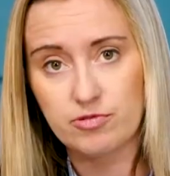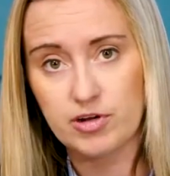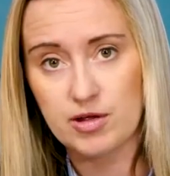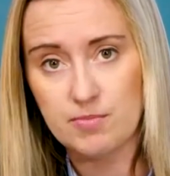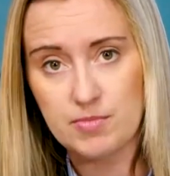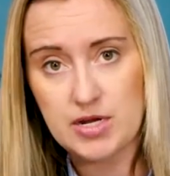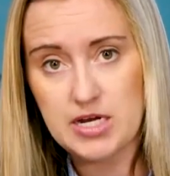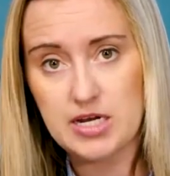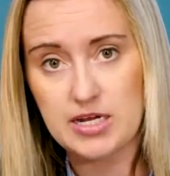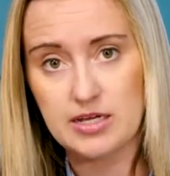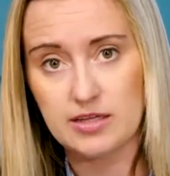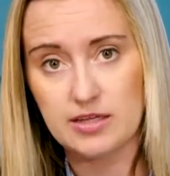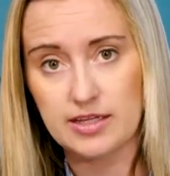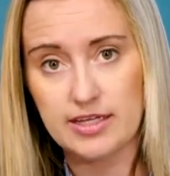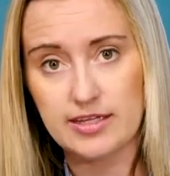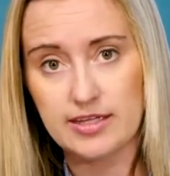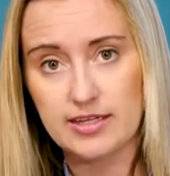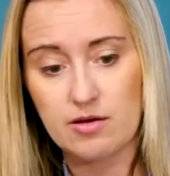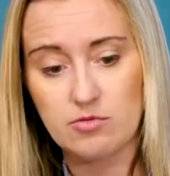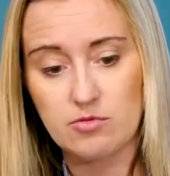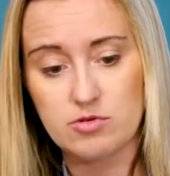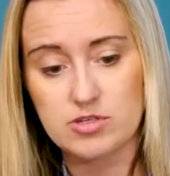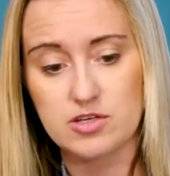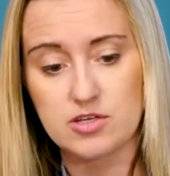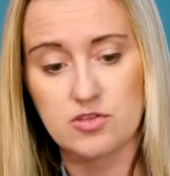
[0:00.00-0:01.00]
immediately
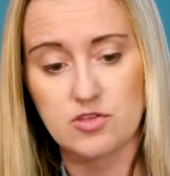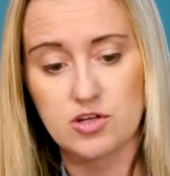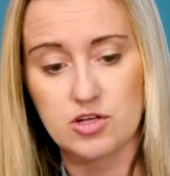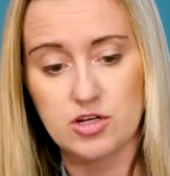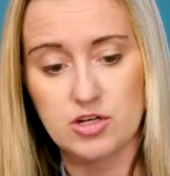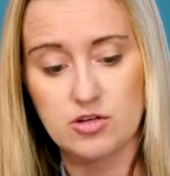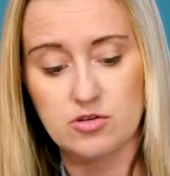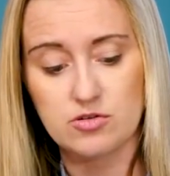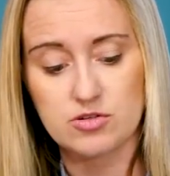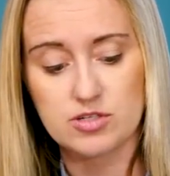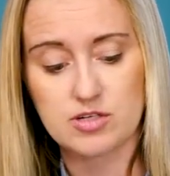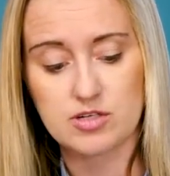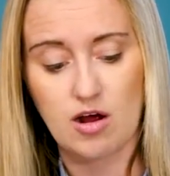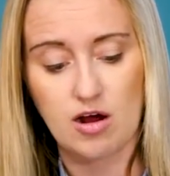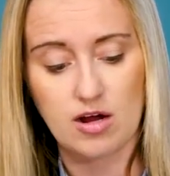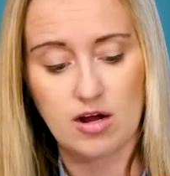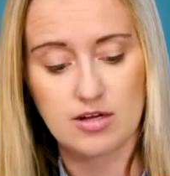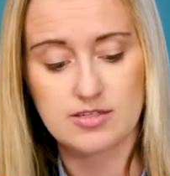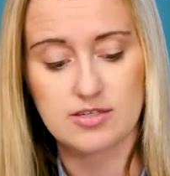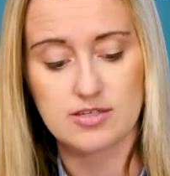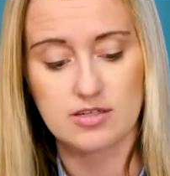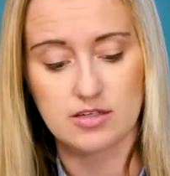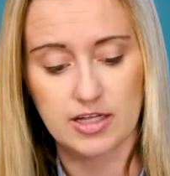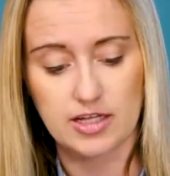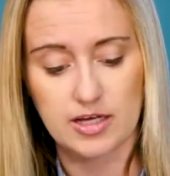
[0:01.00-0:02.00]
that was in the news
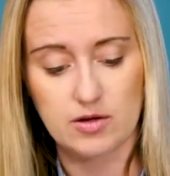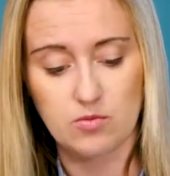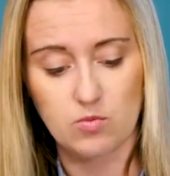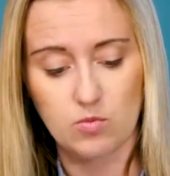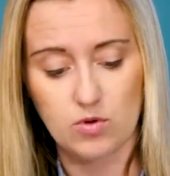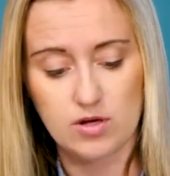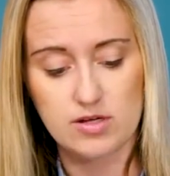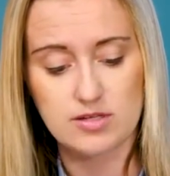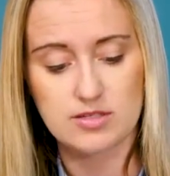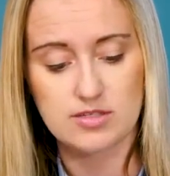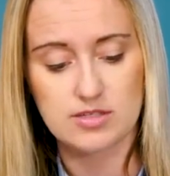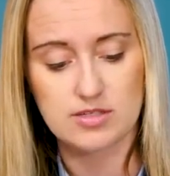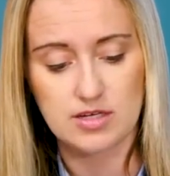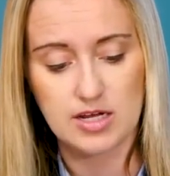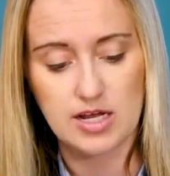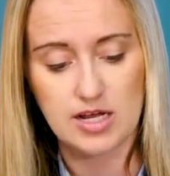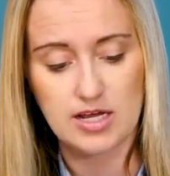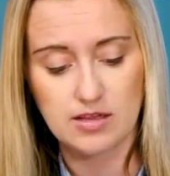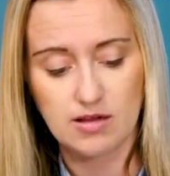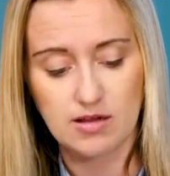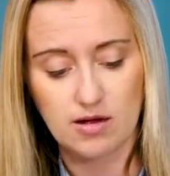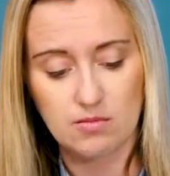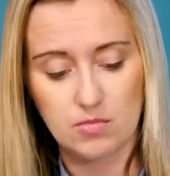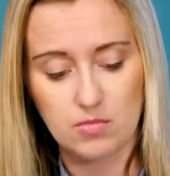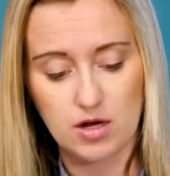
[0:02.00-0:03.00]
constantly was
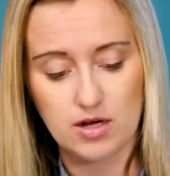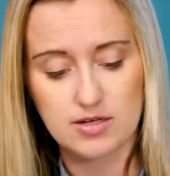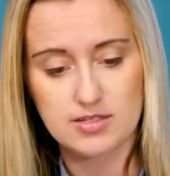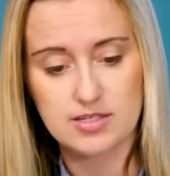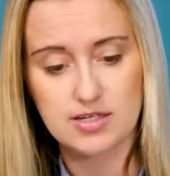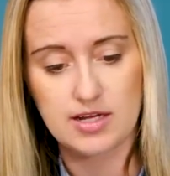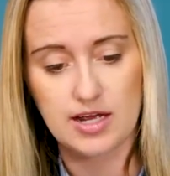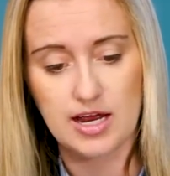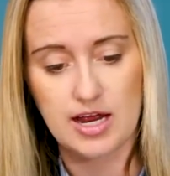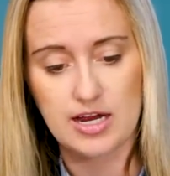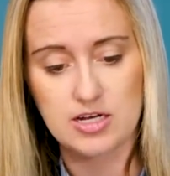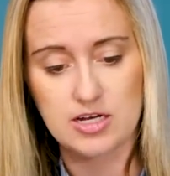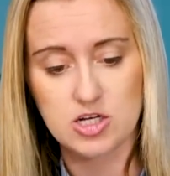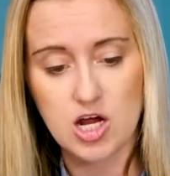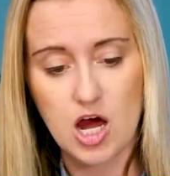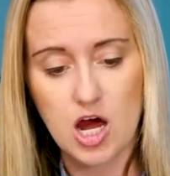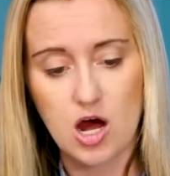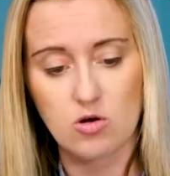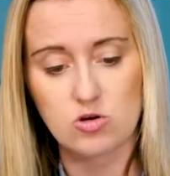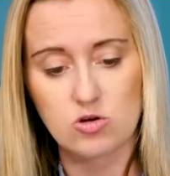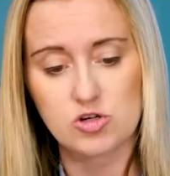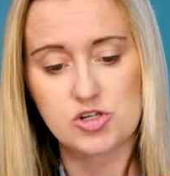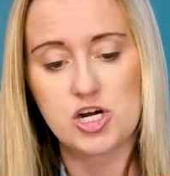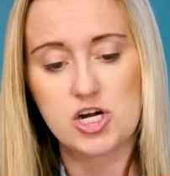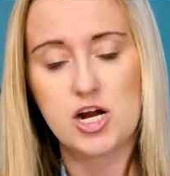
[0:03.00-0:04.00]
Elon Musk and
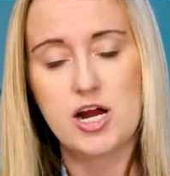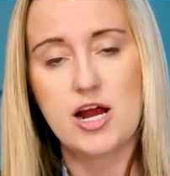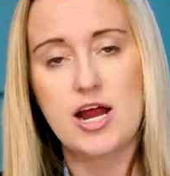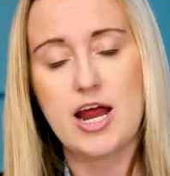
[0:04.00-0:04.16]
Doge.